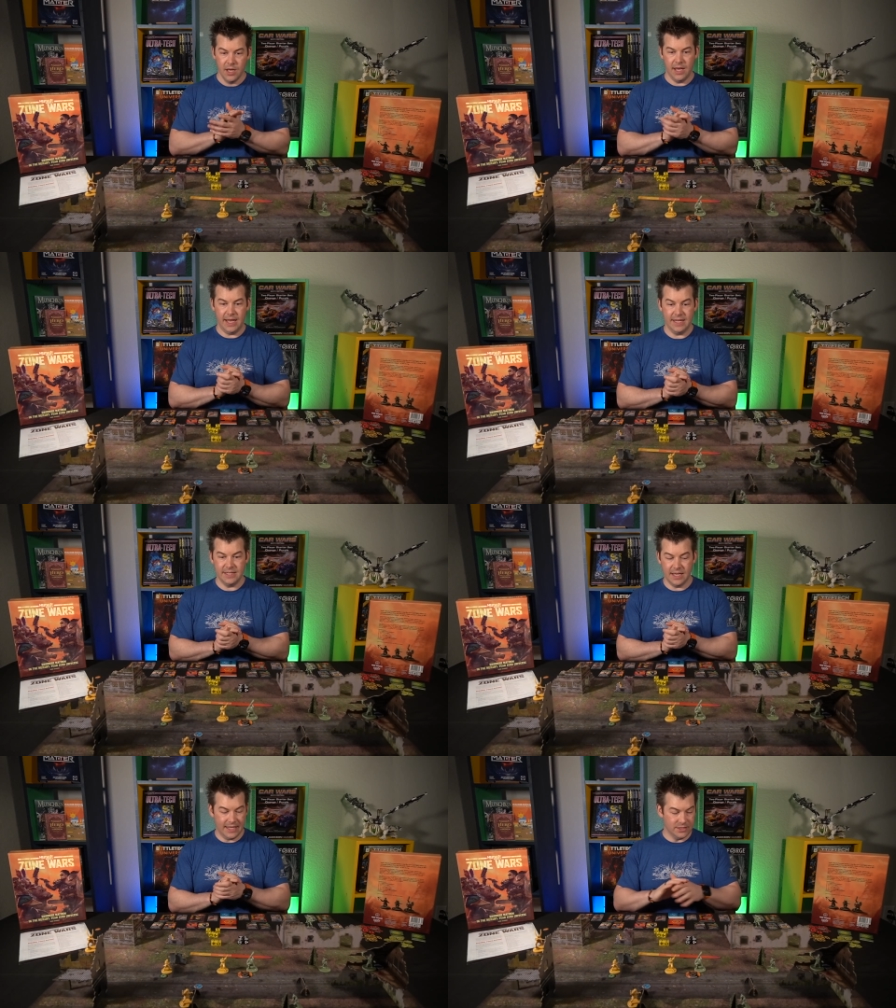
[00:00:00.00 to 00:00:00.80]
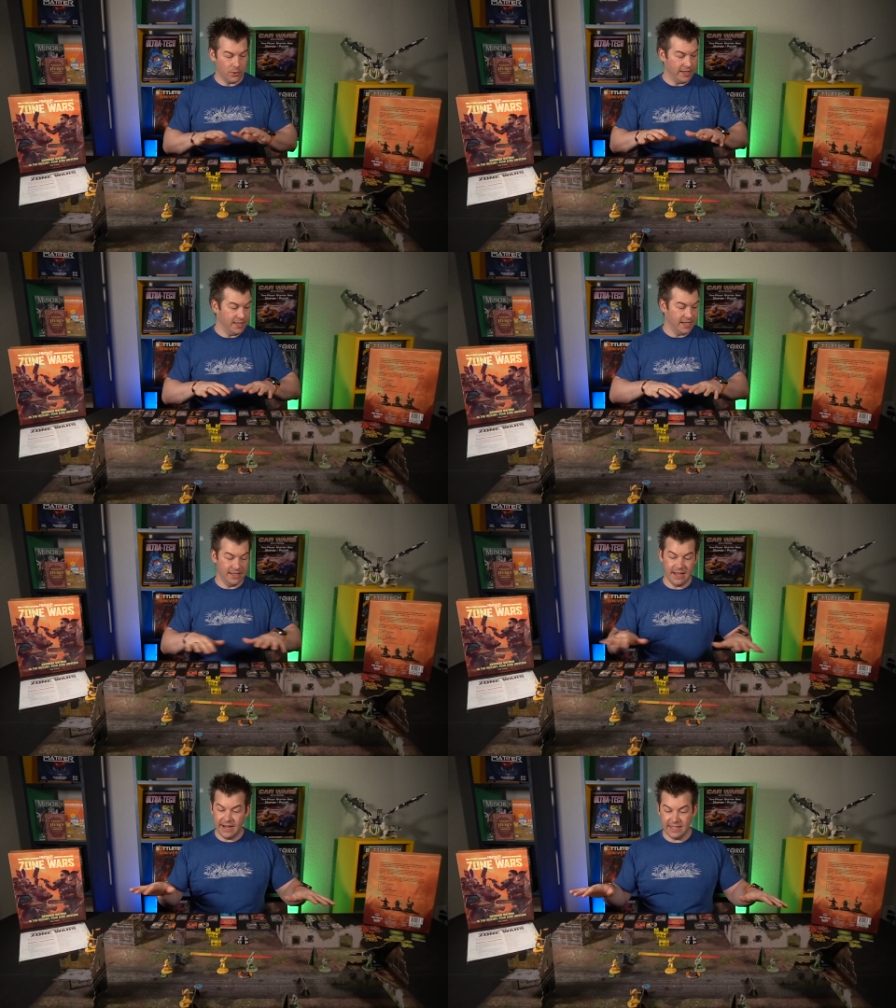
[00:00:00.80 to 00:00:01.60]
And so I think
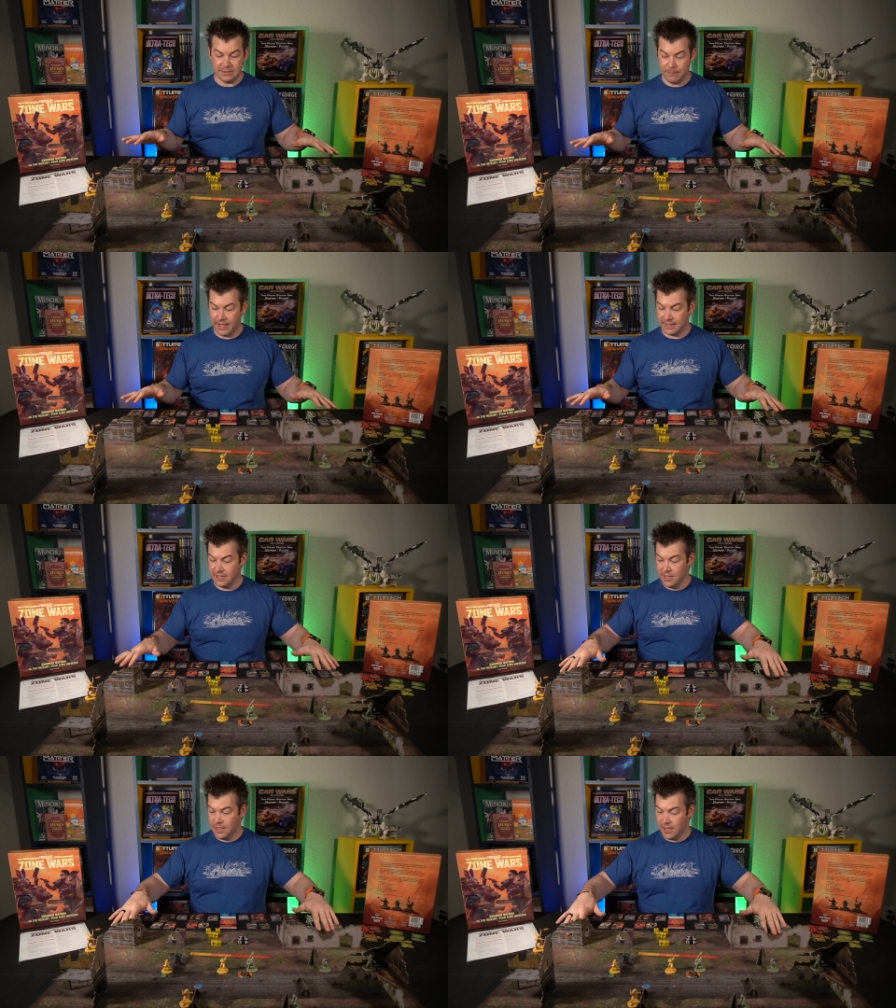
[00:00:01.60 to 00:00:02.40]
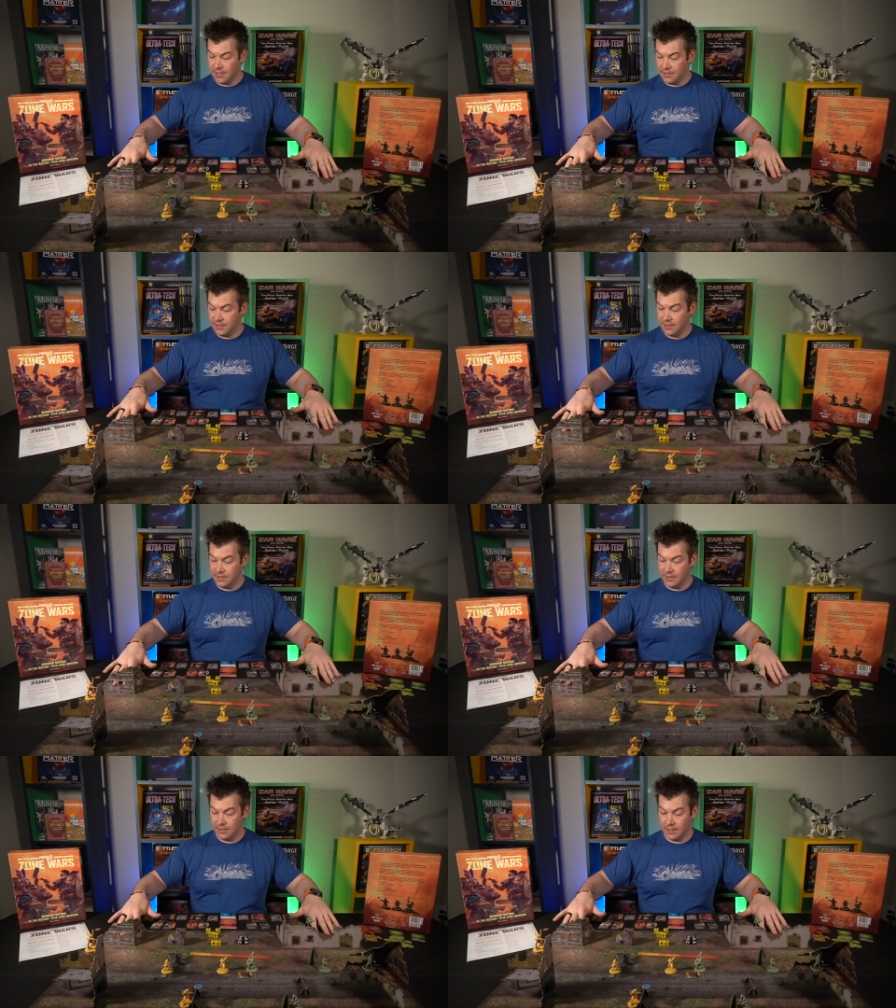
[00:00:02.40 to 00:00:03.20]
in that aspect,
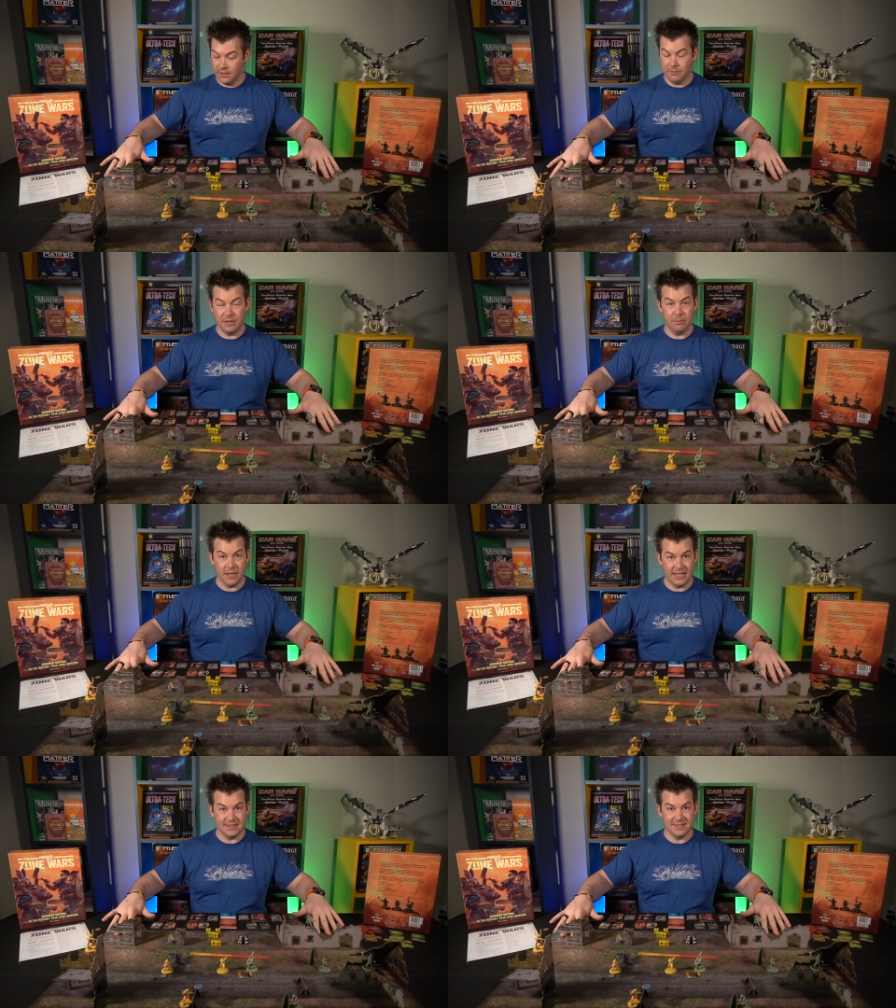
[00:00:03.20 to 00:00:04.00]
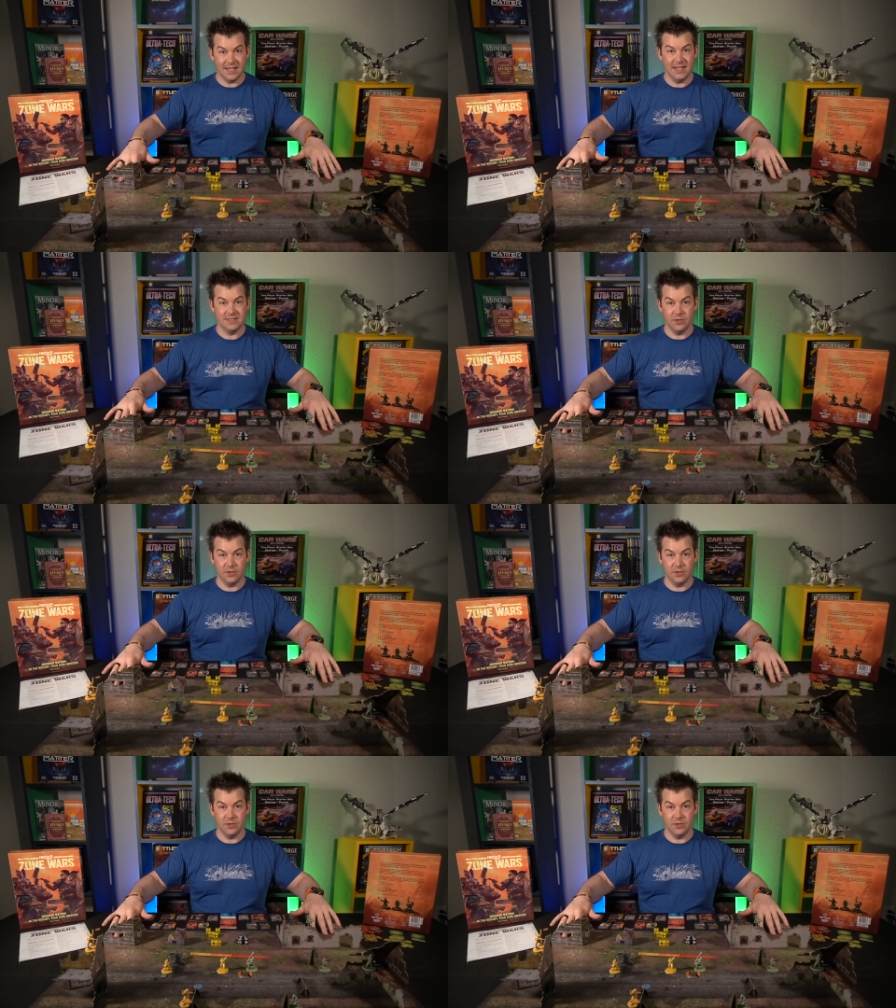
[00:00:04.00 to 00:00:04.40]
the a little bit of plasticize.